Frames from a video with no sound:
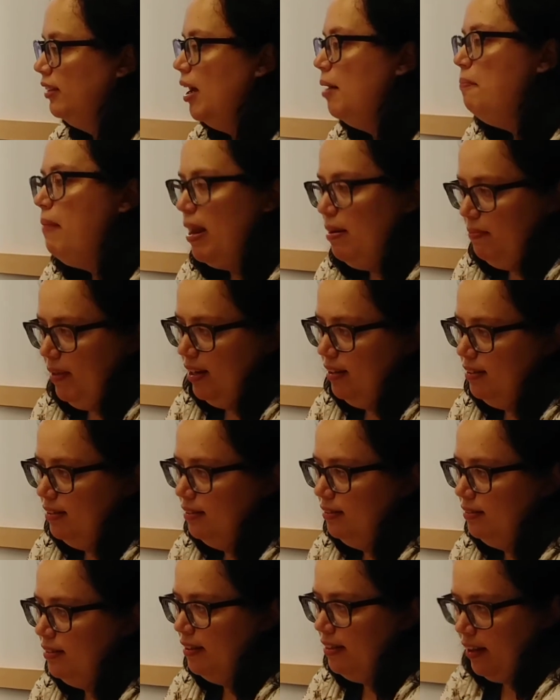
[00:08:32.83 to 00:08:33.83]
amendment
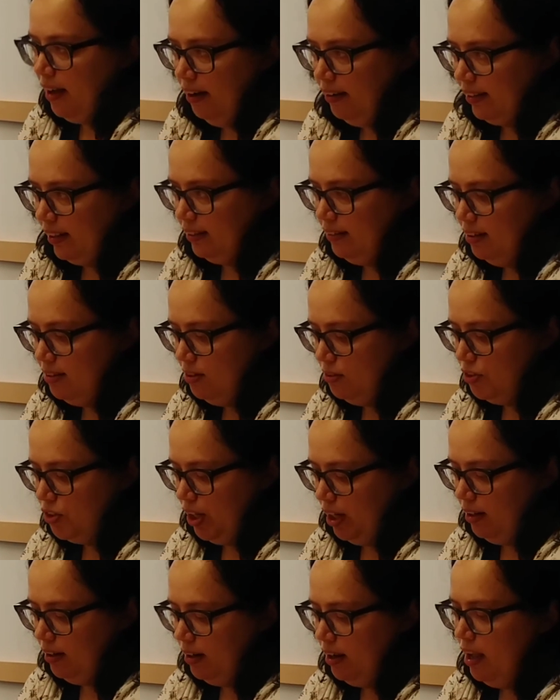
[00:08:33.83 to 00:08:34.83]
to the
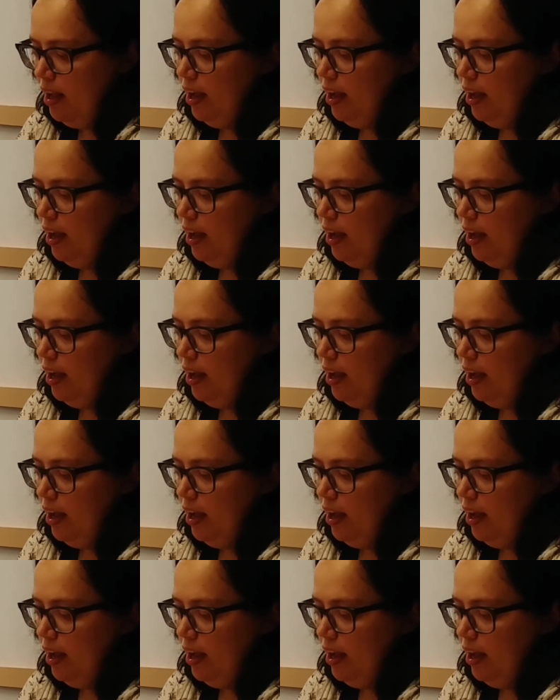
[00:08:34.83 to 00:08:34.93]
Constitution.